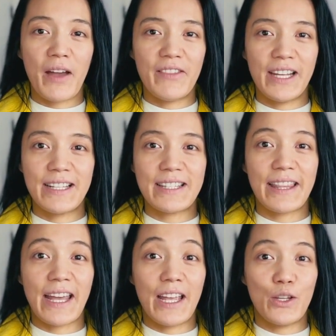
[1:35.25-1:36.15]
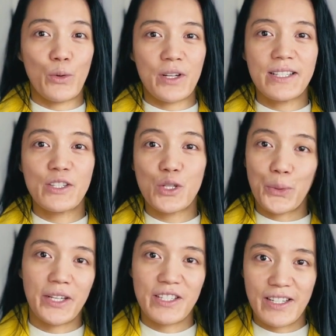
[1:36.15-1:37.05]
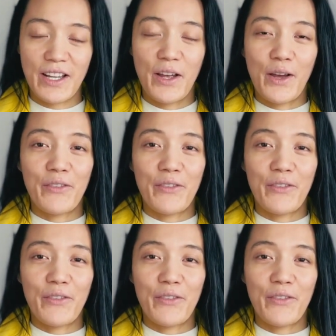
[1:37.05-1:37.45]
evidence that your situation